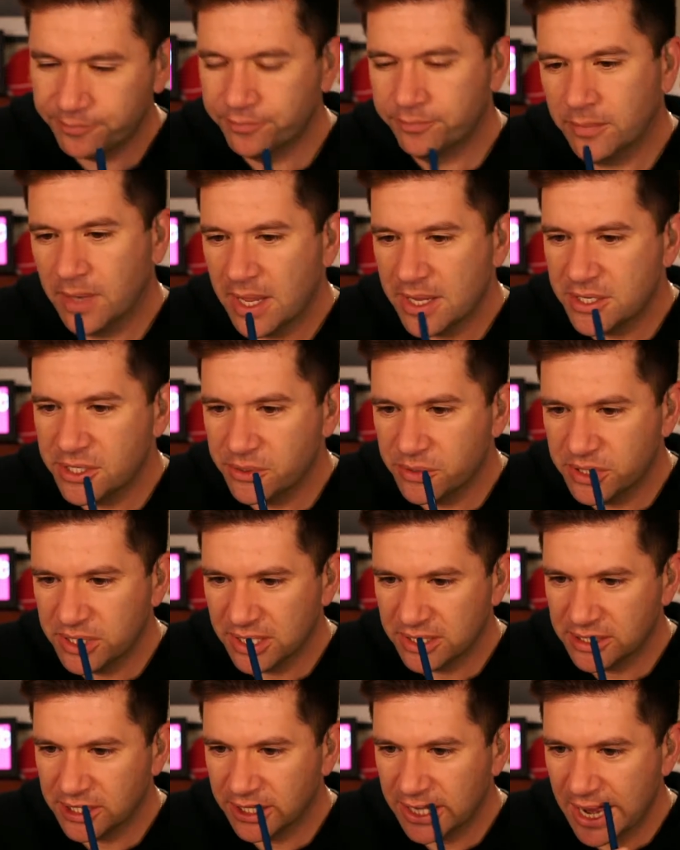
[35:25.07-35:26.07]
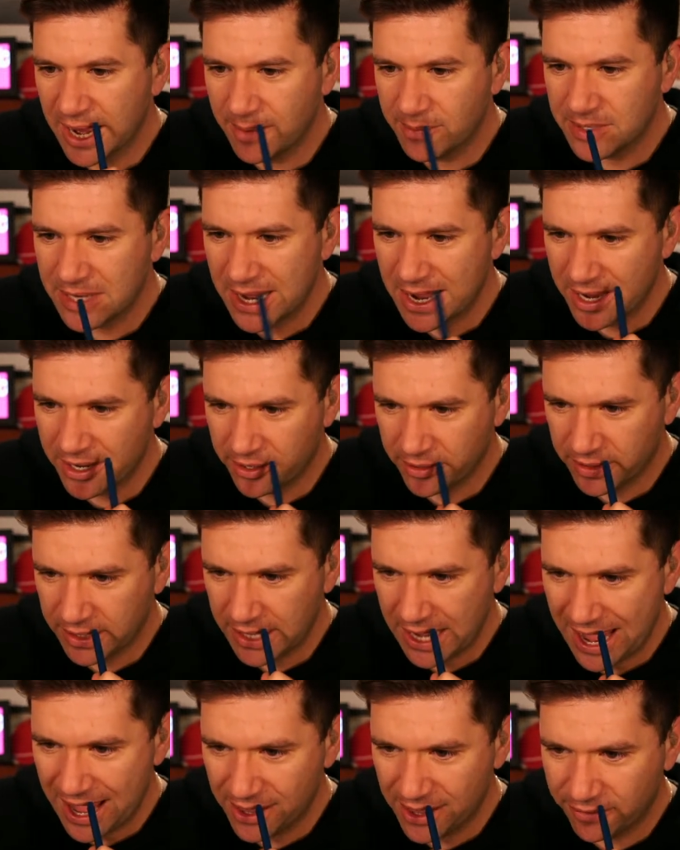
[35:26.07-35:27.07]
Jesus says the game died on the
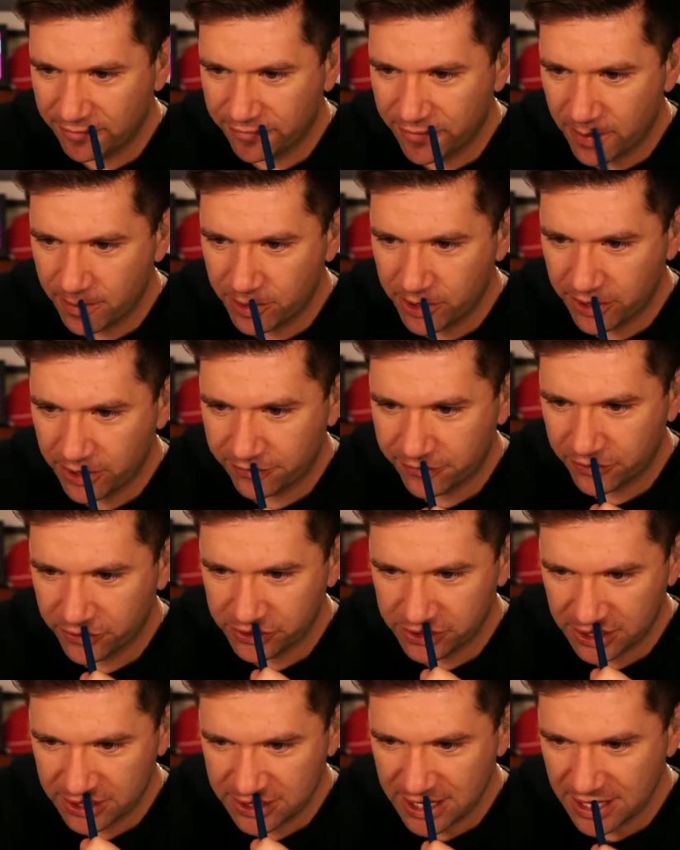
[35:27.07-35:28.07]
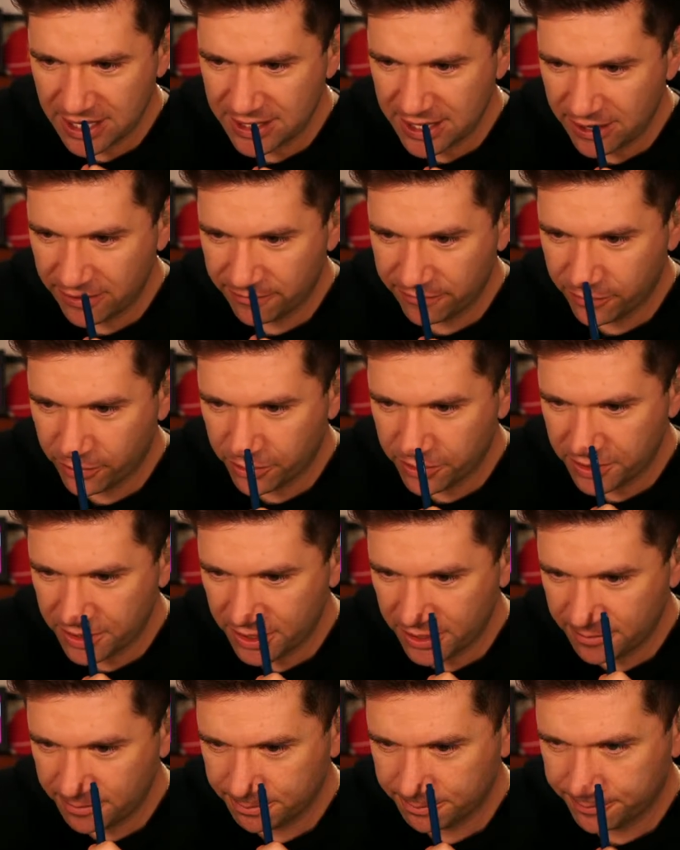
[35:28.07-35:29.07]
Allen fumble on 1st and 10, down
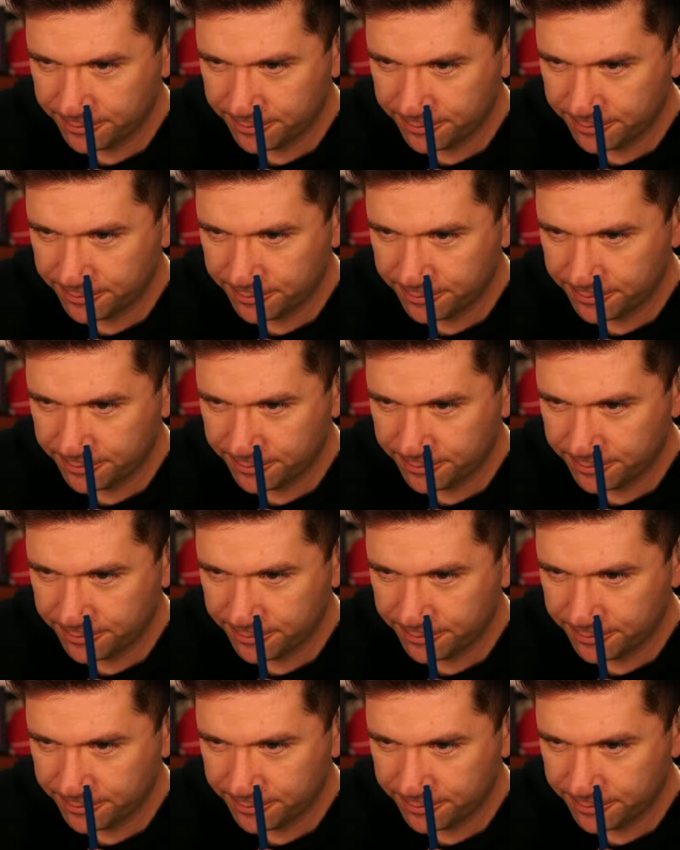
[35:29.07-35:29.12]
14.